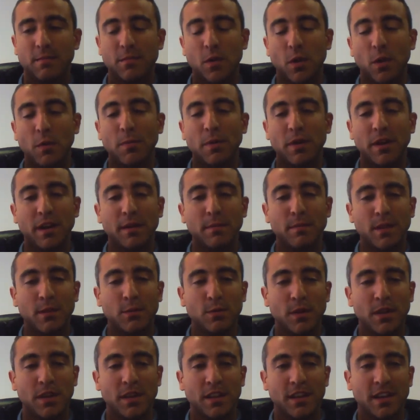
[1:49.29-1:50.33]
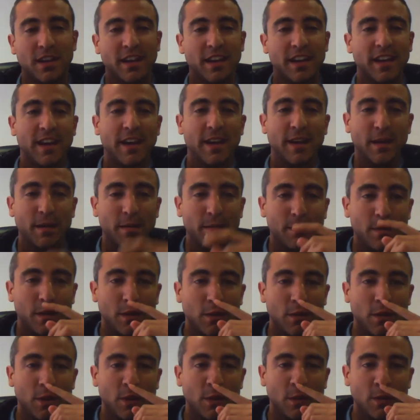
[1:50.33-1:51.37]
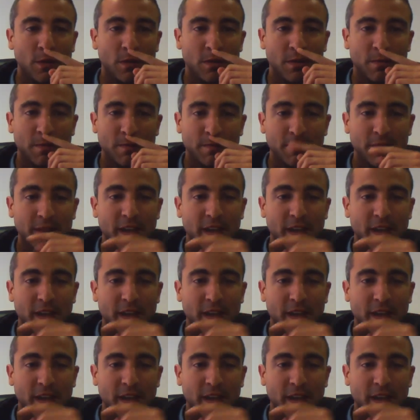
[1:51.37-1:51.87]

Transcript: cooperate between you